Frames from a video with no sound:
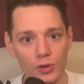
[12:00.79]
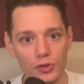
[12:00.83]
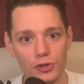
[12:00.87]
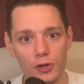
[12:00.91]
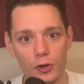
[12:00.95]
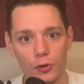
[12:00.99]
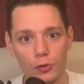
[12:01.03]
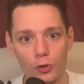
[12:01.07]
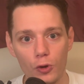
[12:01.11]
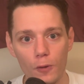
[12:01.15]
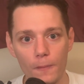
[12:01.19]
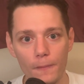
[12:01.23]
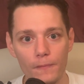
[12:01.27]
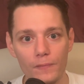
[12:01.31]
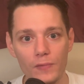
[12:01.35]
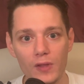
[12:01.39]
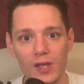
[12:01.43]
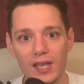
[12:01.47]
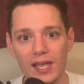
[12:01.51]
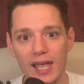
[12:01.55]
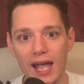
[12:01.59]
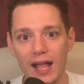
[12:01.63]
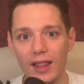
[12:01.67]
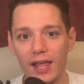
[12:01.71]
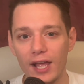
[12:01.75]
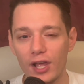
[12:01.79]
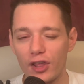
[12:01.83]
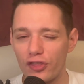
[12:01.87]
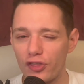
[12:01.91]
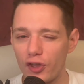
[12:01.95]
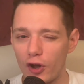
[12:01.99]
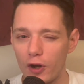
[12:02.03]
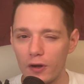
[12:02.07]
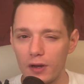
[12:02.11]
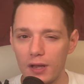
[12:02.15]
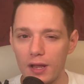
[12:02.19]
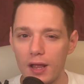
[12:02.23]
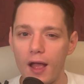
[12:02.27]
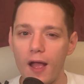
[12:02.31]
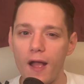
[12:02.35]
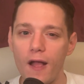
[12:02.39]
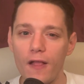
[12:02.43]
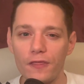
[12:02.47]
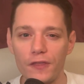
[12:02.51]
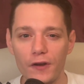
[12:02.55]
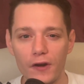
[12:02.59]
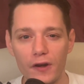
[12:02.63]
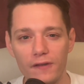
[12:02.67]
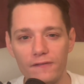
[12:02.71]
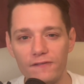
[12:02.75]
the group, get like 30,
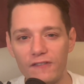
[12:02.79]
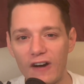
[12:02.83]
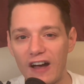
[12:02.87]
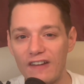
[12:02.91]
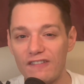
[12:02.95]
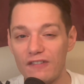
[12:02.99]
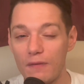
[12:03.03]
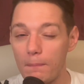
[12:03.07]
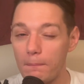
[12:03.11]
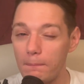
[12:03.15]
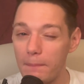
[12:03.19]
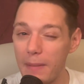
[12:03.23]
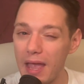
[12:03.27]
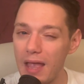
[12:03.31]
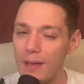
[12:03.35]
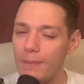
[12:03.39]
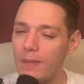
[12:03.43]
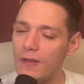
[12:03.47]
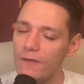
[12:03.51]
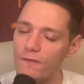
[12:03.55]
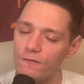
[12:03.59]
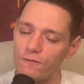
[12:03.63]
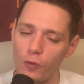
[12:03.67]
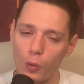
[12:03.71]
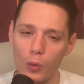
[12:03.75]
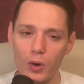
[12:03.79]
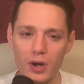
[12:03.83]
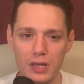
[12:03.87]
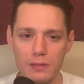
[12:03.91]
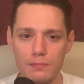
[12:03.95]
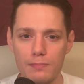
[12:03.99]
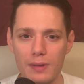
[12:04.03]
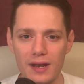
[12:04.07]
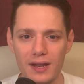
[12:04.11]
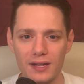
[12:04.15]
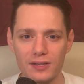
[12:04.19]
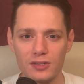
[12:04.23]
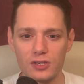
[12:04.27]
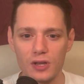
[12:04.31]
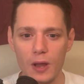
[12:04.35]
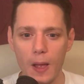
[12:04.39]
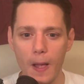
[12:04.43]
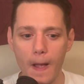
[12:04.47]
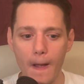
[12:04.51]
35, maybe 40 minutes.